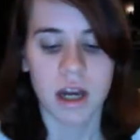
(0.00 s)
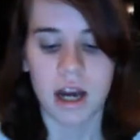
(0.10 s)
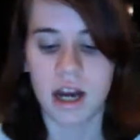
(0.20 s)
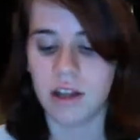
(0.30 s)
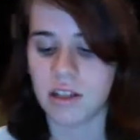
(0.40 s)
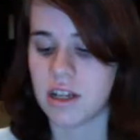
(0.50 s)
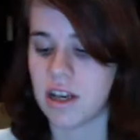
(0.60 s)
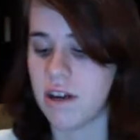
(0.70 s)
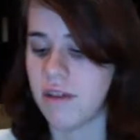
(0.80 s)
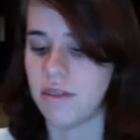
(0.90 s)
I also
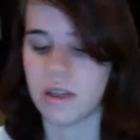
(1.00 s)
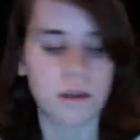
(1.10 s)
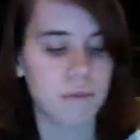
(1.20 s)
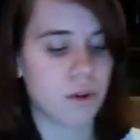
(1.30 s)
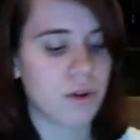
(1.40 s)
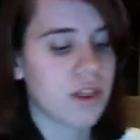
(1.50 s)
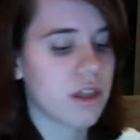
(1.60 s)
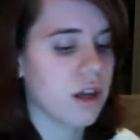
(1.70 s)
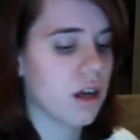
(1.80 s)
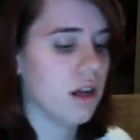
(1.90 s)
have
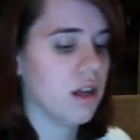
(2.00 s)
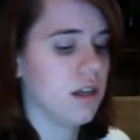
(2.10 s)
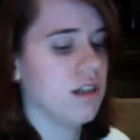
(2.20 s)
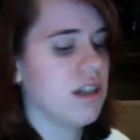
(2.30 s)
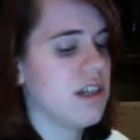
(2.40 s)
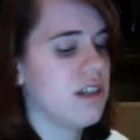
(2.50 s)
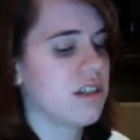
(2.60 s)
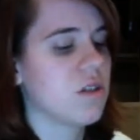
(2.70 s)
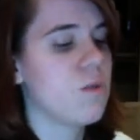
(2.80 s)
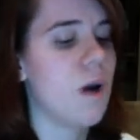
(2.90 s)
both
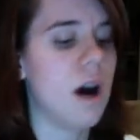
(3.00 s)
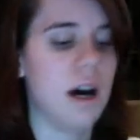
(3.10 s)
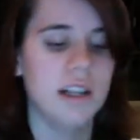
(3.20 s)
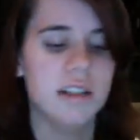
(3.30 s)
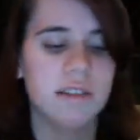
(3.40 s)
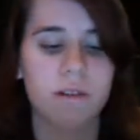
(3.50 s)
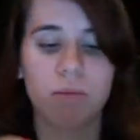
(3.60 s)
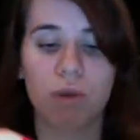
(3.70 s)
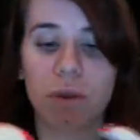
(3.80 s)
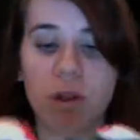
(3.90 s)
these quads from
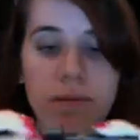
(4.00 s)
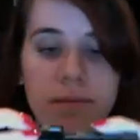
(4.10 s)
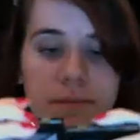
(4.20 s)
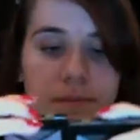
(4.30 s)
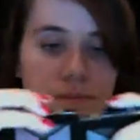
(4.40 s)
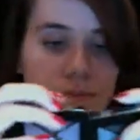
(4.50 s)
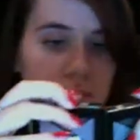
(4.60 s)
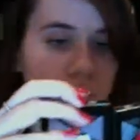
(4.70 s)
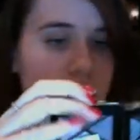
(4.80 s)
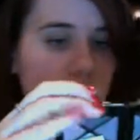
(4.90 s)
Rimmel.
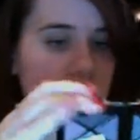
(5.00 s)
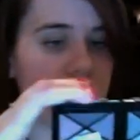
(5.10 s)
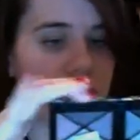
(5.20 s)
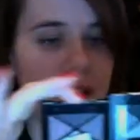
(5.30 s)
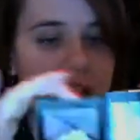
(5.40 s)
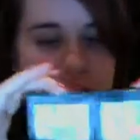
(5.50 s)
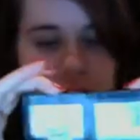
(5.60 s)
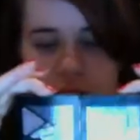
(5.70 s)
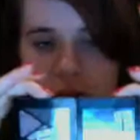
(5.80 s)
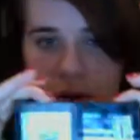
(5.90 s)
You can find these
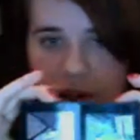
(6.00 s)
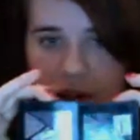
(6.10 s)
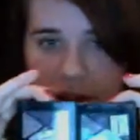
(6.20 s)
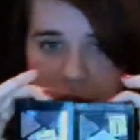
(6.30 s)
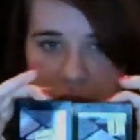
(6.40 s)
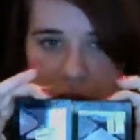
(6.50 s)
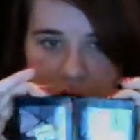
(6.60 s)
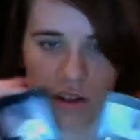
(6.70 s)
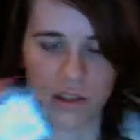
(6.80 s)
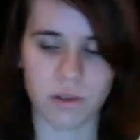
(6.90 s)
at the grocery store and
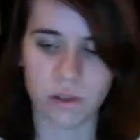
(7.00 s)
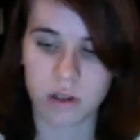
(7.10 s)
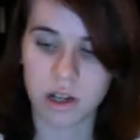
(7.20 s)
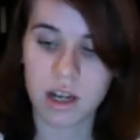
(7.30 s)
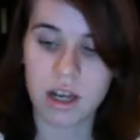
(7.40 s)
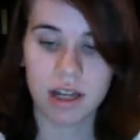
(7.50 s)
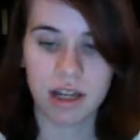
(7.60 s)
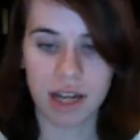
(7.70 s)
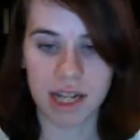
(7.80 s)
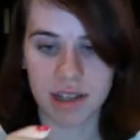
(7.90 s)
drugstore.
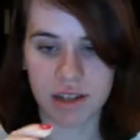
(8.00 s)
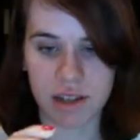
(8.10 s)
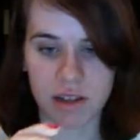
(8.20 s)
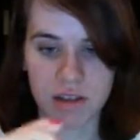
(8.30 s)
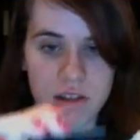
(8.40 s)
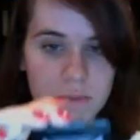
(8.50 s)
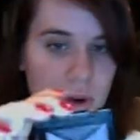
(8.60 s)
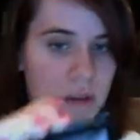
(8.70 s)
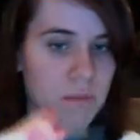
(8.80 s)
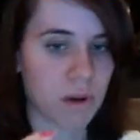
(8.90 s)
It's in
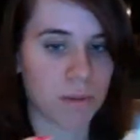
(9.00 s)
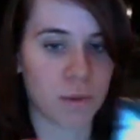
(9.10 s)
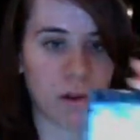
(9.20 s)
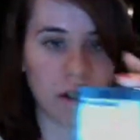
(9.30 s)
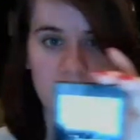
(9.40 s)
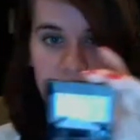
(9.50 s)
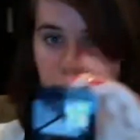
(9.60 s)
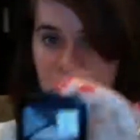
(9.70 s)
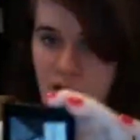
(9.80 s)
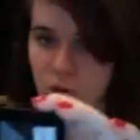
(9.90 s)
smoky purple and
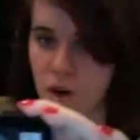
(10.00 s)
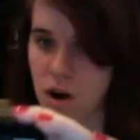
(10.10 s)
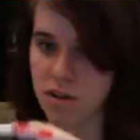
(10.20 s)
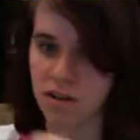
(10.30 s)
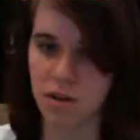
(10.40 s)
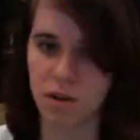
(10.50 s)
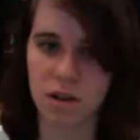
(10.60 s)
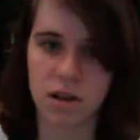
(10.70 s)
smoky noir, so